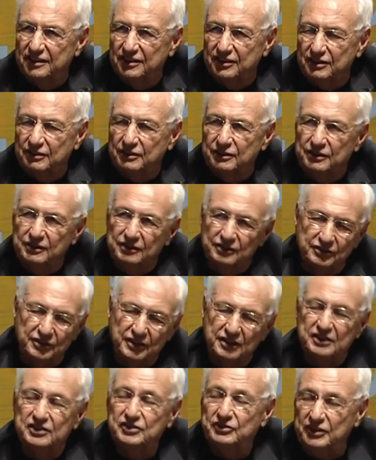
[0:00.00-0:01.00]
So it's,
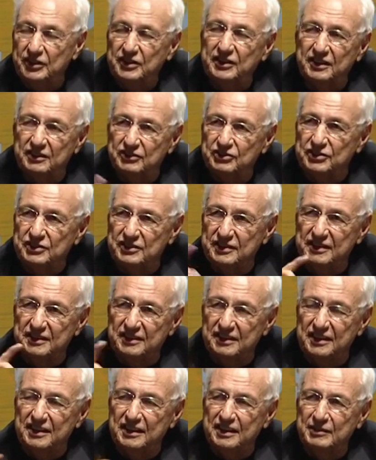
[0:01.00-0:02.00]
it's a very
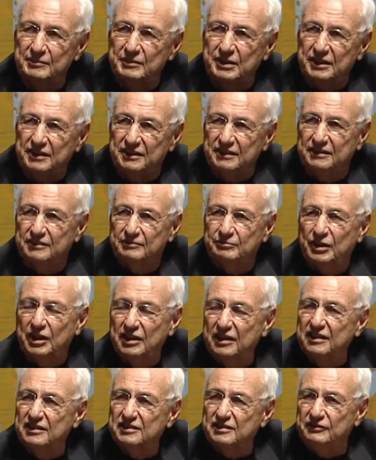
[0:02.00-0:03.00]
interesting dynamic. But
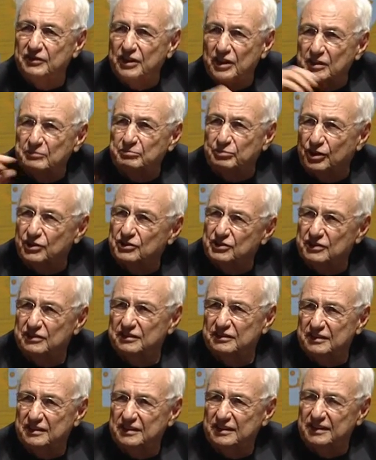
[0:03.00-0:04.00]
it is a very
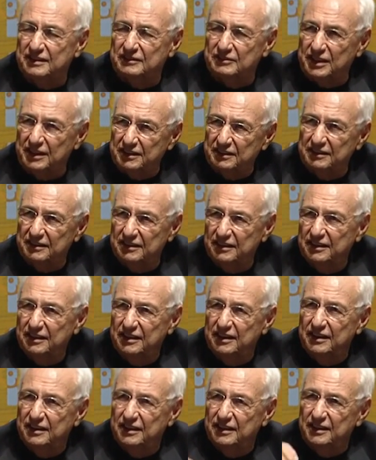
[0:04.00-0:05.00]
personal thing, right?
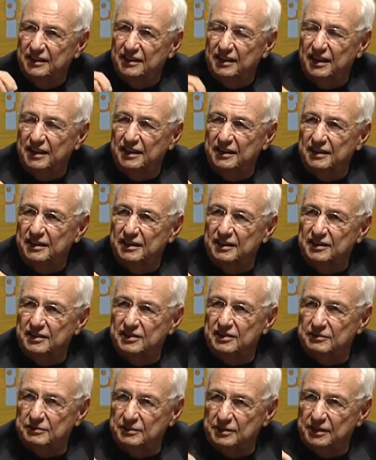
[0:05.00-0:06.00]
And it
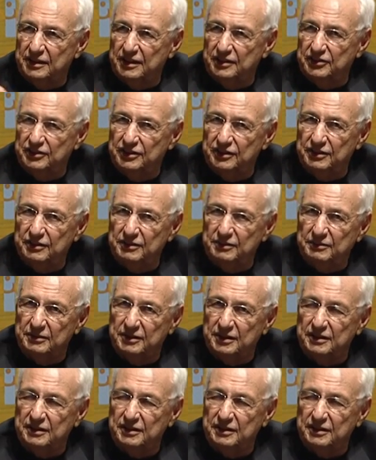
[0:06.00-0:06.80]
is a relationship.